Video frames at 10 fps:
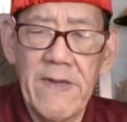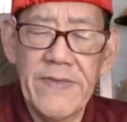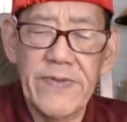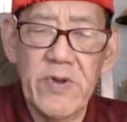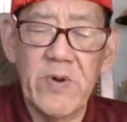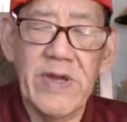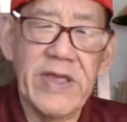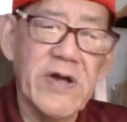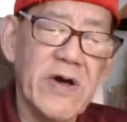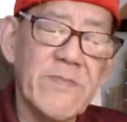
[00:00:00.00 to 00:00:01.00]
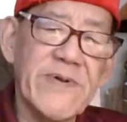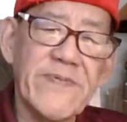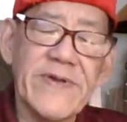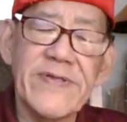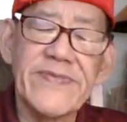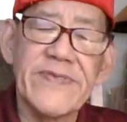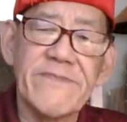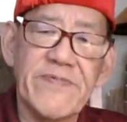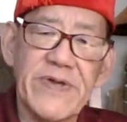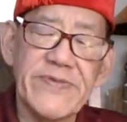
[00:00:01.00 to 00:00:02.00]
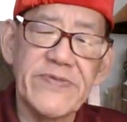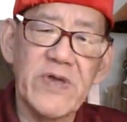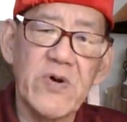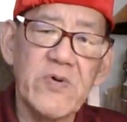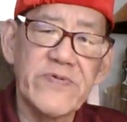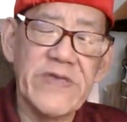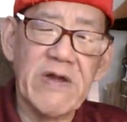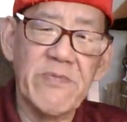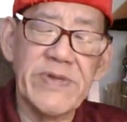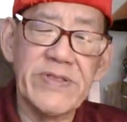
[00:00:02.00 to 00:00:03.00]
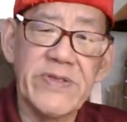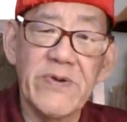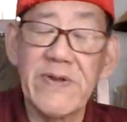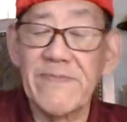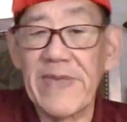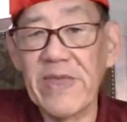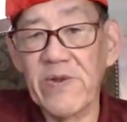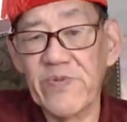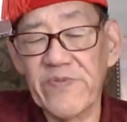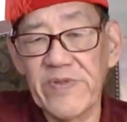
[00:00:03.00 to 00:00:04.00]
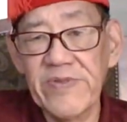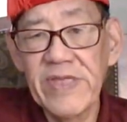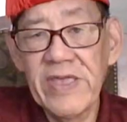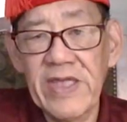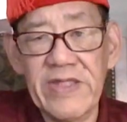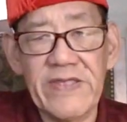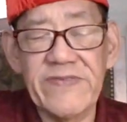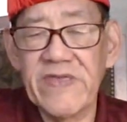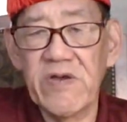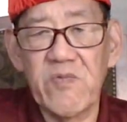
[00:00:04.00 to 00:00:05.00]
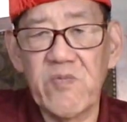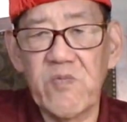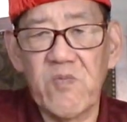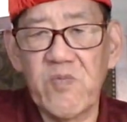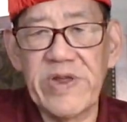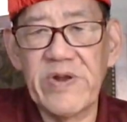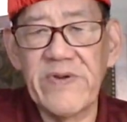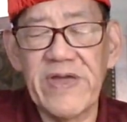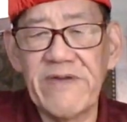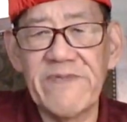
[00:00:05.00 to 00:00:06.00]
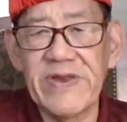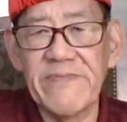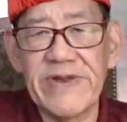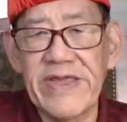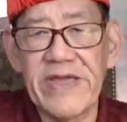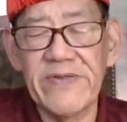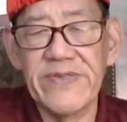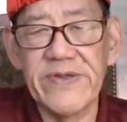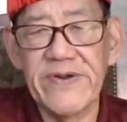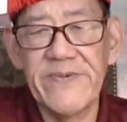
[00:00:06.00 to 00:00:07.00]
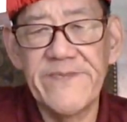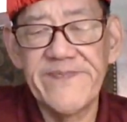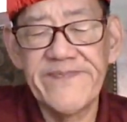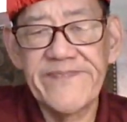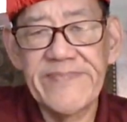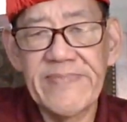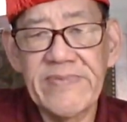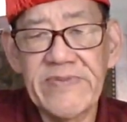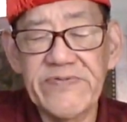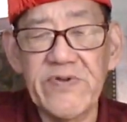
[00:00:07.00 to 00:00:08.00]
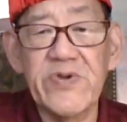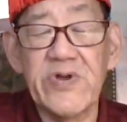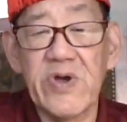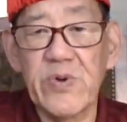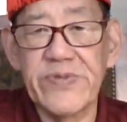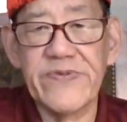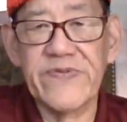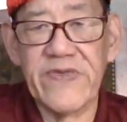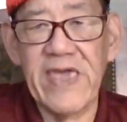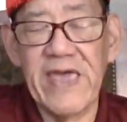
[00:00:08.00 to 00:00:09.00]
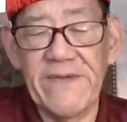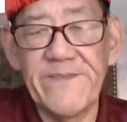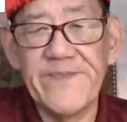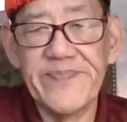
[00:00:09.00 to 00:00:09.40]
So I called my friends in Fresno, Sacramento, and Bakersfield, and they said, we don't have anybody out there. So you know it's a scam.